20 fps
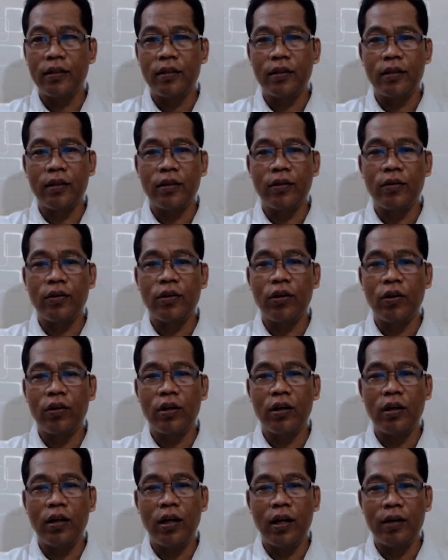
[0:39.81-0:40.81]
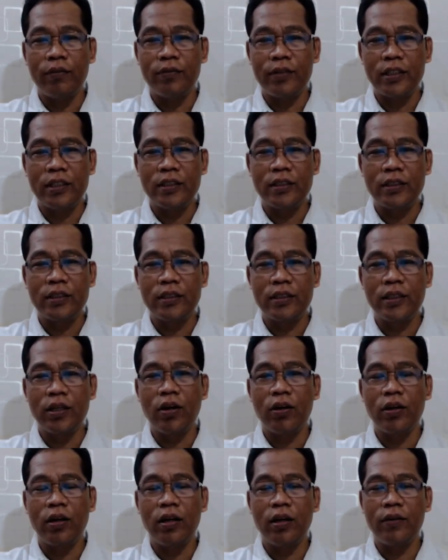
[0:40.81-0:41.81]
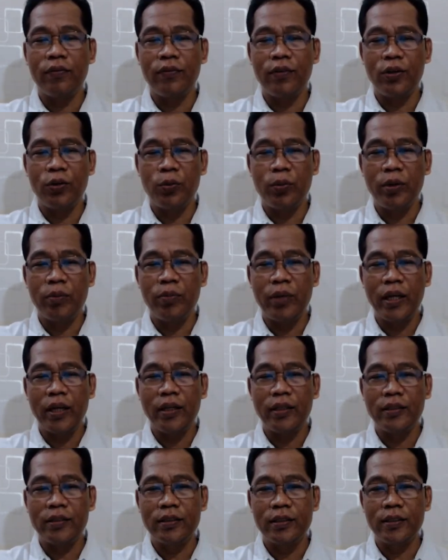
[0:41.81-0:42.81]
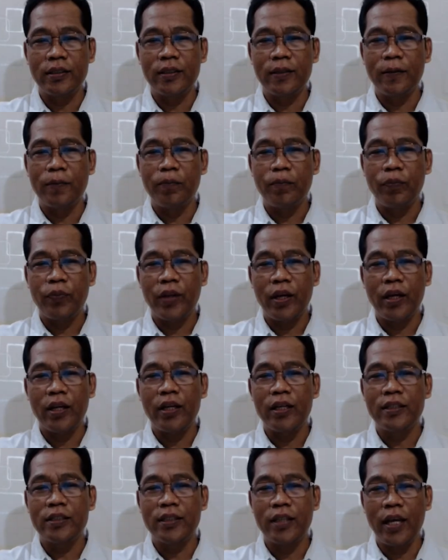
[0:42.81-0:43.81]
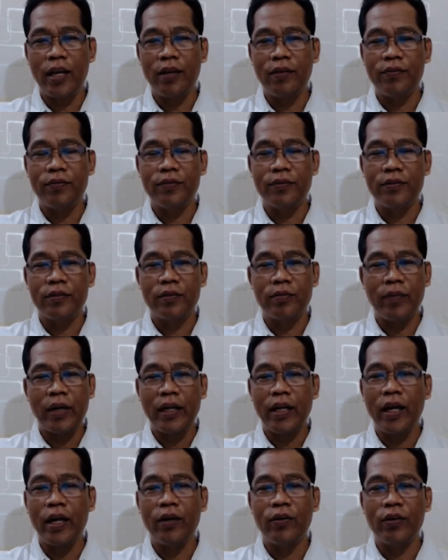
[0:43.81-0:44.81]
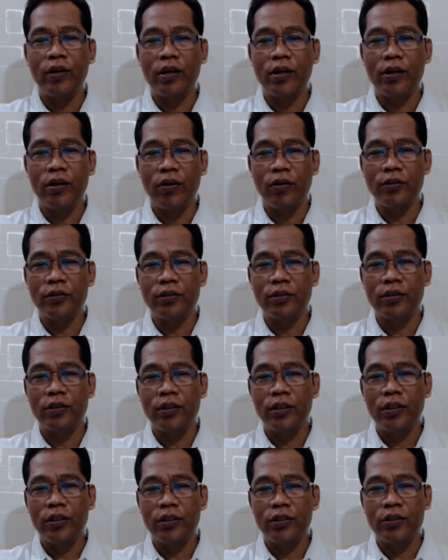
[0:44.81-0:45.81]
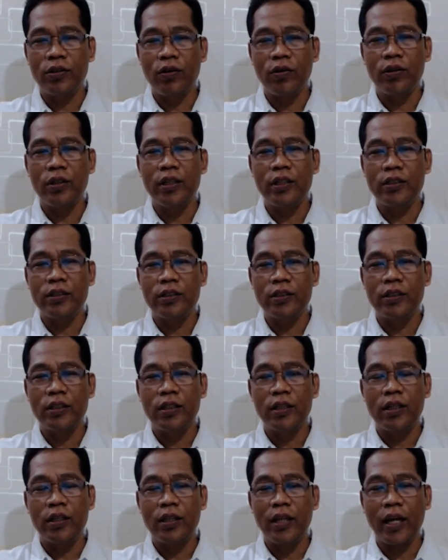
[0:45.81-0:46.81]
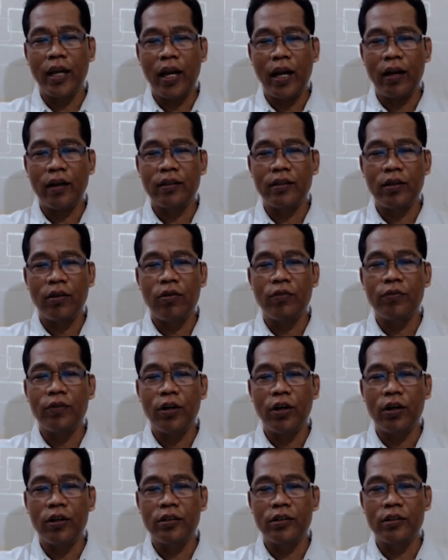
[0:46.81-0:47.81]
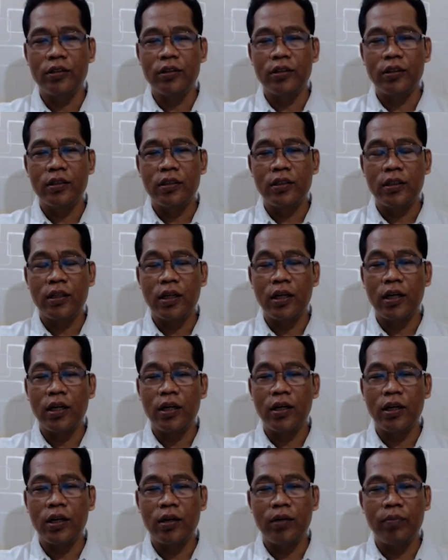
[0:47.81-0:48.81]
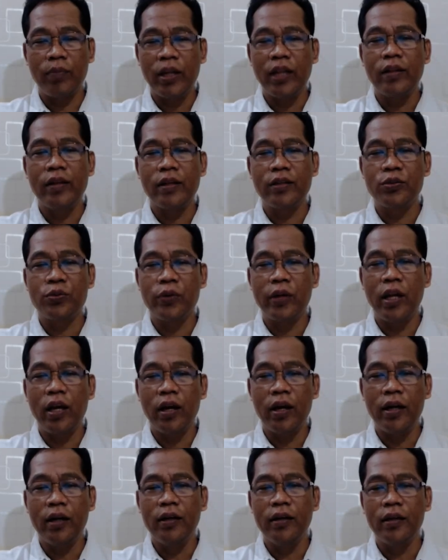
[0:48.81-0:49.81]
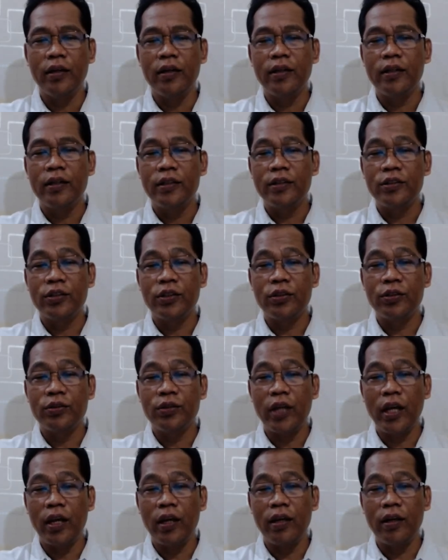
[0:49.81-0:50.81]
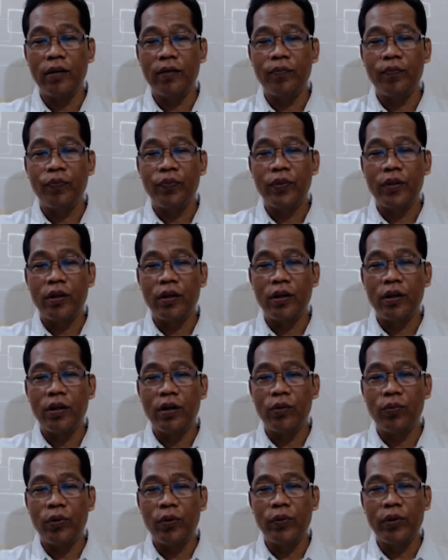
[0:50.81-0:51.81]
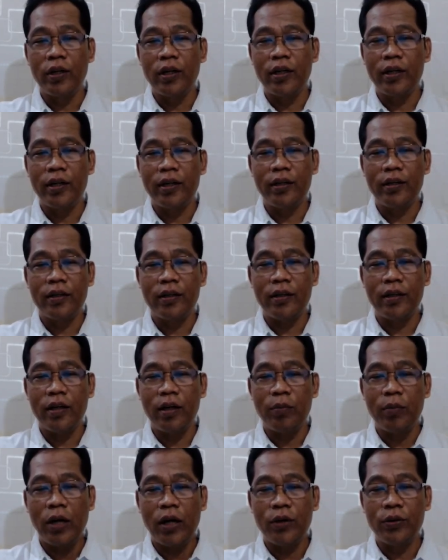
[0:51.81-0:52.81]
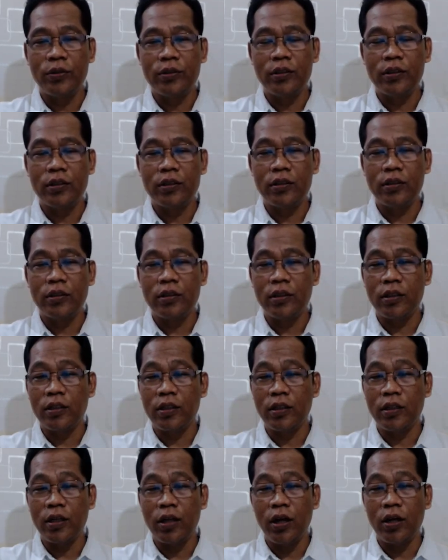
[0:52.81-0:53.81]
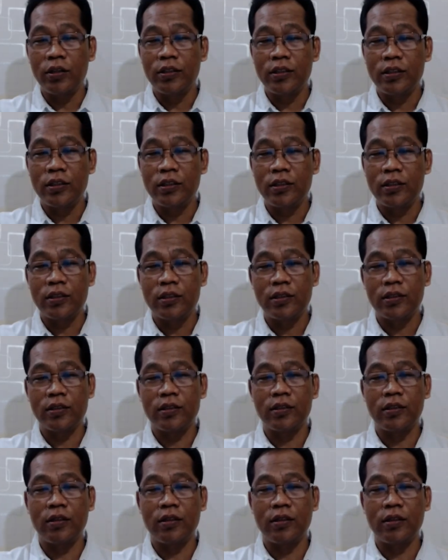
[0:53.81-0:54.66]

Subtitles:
you know, God love us, God love human beings, and He saved by dying on the cross. So all this, the character of God, many things we learn. So today we will learn about God's